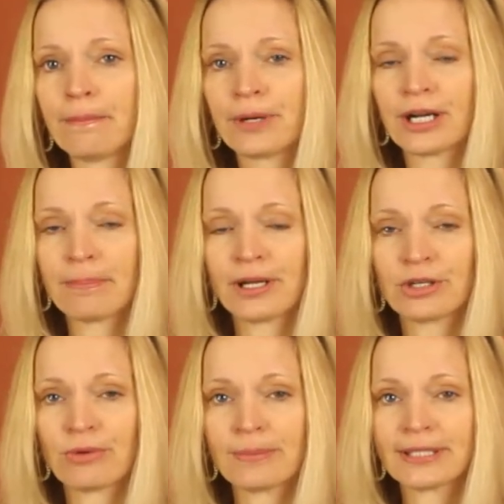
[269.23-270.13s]
put it up on your
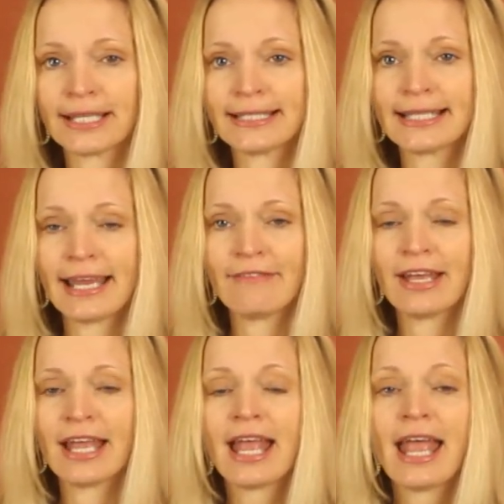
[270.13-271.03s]
website, save
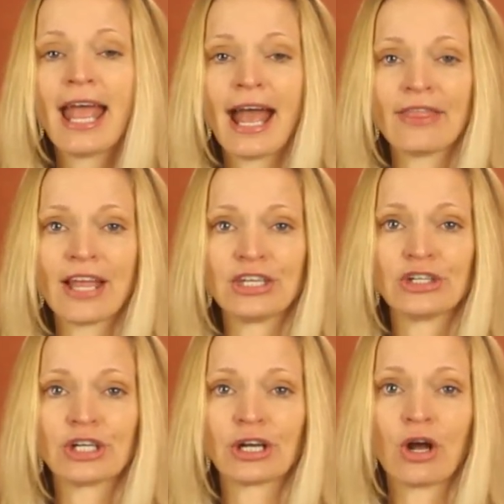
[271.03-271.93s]
it, and then you
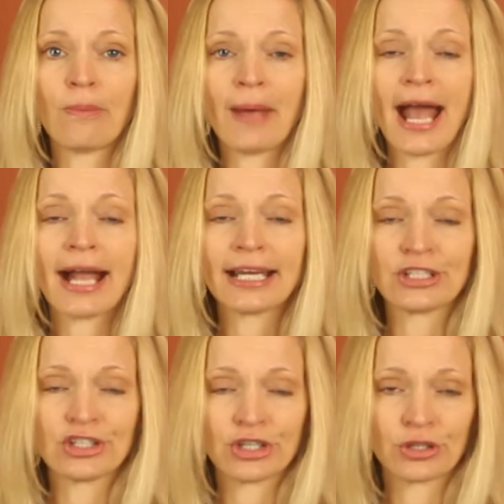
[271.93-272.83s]
can go back
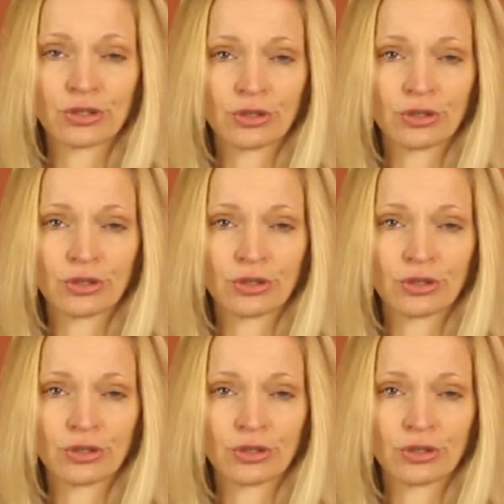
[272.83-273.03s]
into your